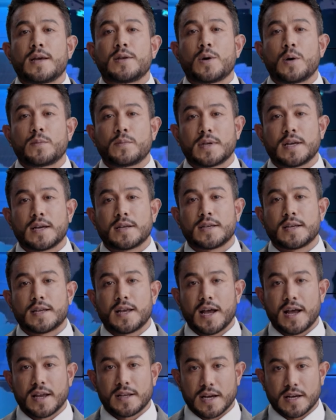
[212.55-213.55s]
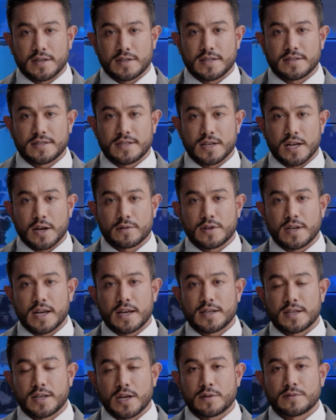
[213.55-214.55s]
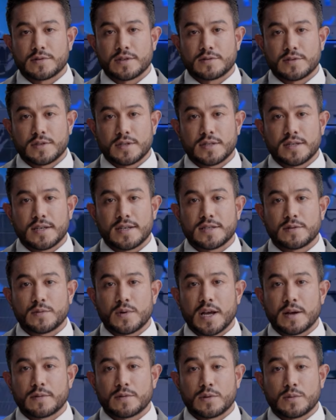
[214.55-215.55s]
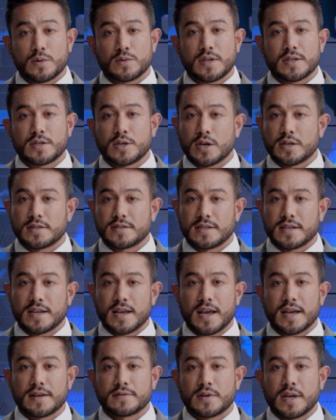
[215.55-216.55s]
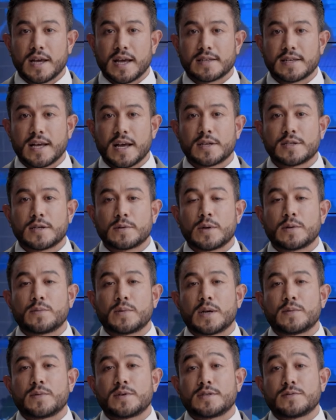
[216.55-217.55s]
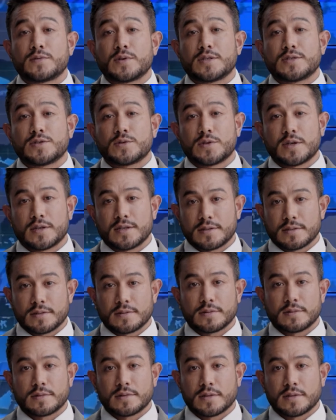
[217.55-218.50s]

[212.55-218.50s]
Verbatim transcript: in comprehending and addressing a variety of difficulties while promoting holistic as well as academic purpose for students.